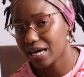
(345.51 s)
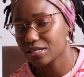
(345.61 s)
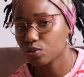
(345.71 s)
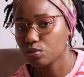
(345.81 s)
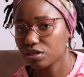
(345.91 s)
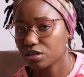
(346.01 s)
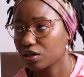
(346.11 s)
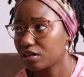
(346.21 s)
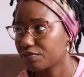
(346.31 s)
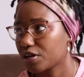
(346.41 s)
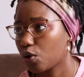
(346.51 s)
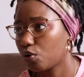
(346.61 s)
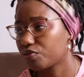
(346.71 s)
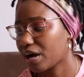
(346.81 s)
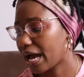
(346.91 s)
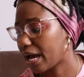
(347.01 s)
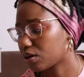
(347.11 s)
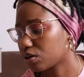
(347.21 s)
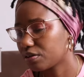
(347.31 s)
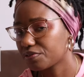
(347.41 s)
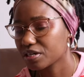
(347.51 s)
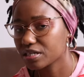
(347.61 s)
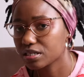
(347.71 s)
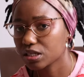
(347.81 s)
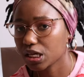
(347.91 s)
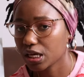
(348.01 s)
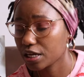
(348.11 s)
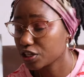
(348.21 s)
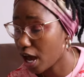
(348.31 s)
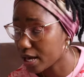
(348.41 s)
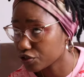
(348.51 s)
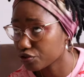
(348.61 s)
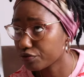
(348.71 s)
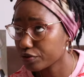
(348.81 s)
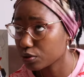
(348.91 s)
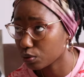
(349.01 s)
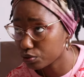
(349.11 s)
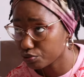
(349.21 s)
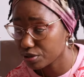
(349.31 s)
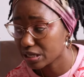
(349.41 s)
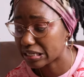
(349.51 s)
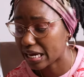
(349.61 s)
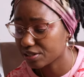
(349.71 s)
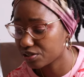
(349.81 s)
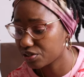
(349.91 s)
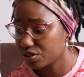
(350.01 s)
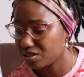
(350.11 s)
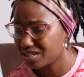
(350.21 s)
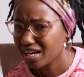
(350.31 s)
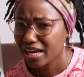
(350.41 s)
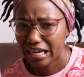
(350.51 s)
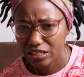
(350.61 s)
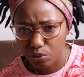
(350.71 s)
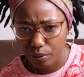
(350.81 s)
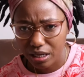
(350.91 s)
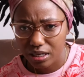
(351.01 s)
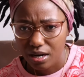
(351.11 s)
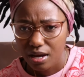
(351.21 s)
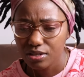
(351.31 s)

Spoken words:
I saw that Olivia over at Olivia's Catastrophe also read it and she enjoyed it.